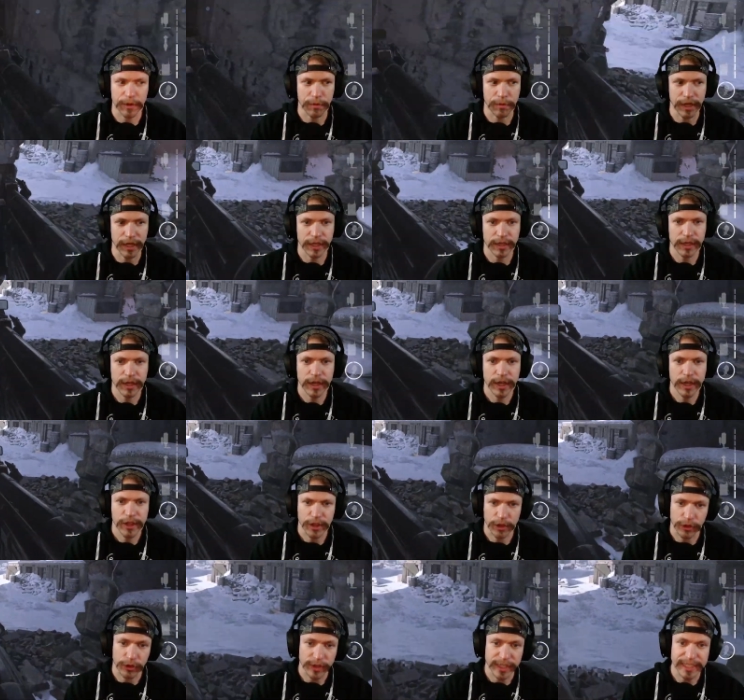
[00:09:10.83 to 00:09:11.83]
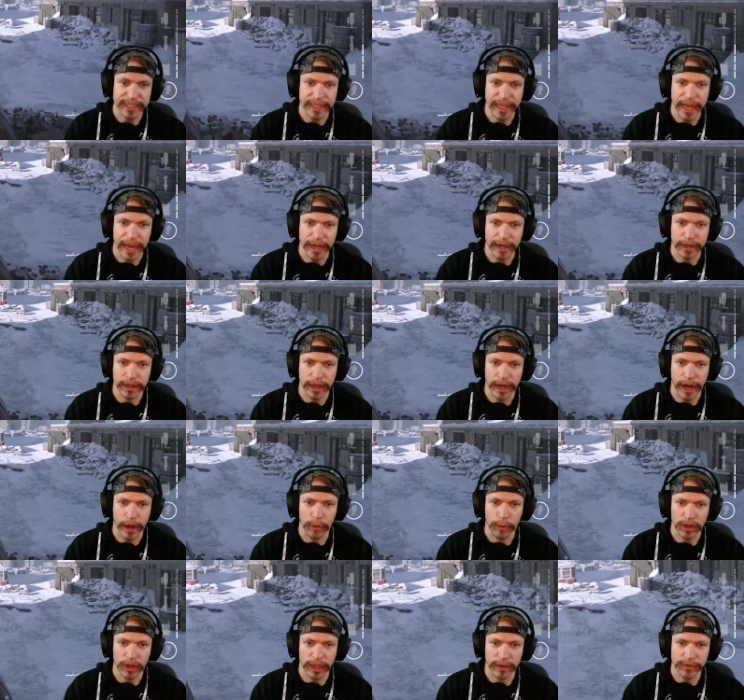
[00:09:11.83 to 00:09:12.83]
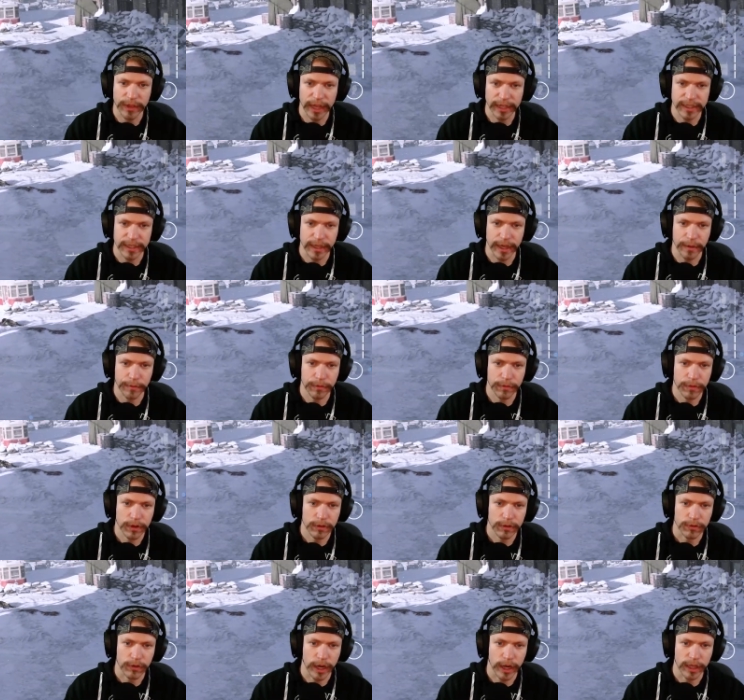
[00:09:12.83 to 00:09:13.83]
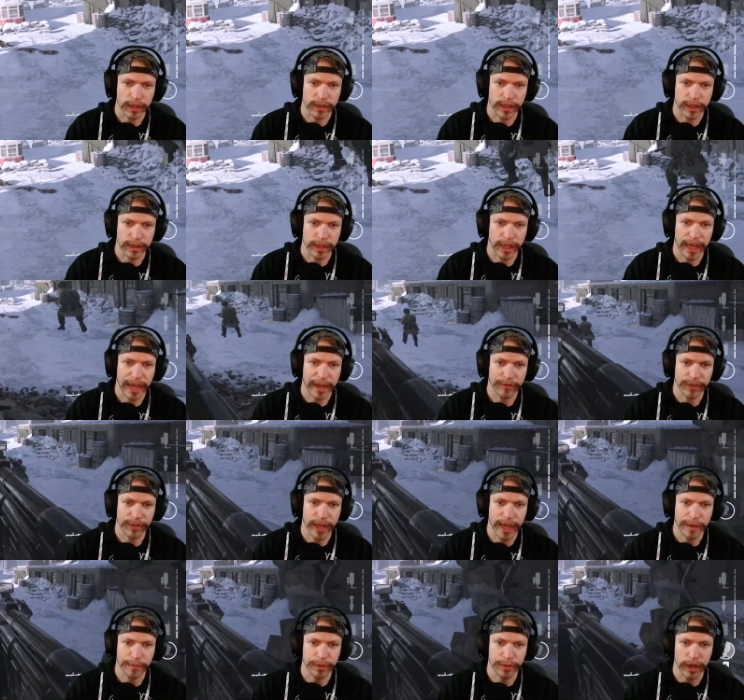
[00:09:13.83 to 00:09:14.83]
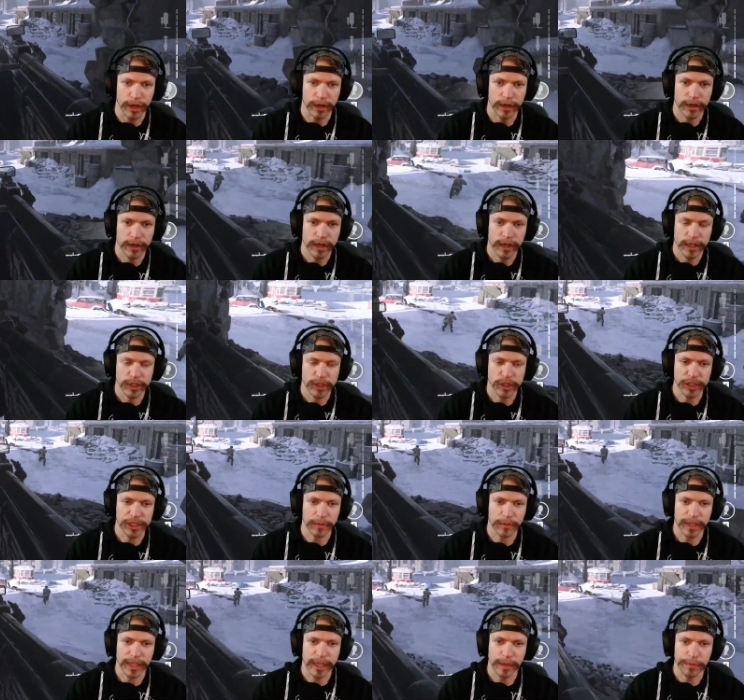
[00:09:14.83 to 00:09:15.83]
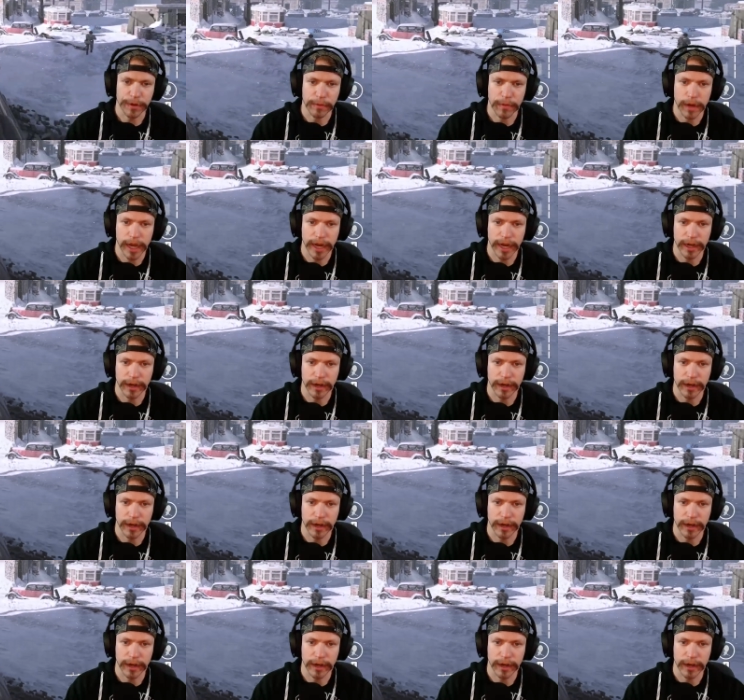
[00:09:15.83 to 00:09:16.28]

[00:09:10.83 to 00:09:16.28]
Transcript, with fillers: be. So there is that, and I will give that to them, right? That they have that, but just something to keep in mind